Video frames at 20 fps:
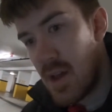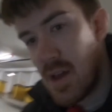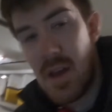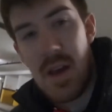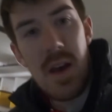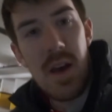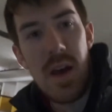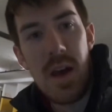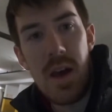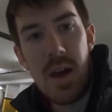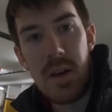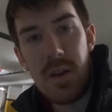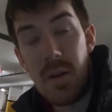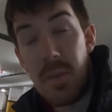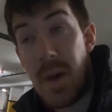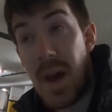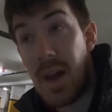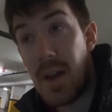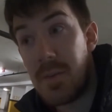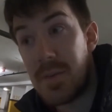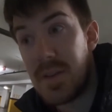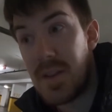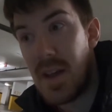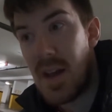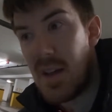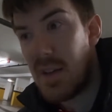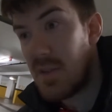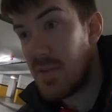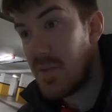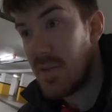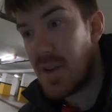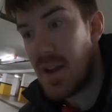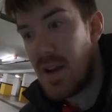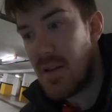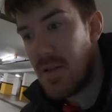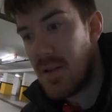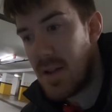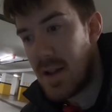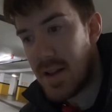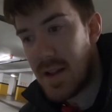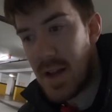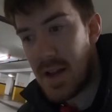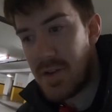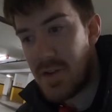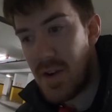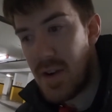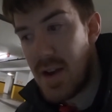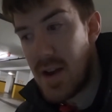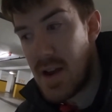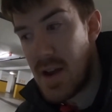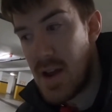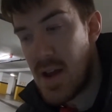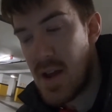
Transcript: Go back up to the house for an hour, let that dry,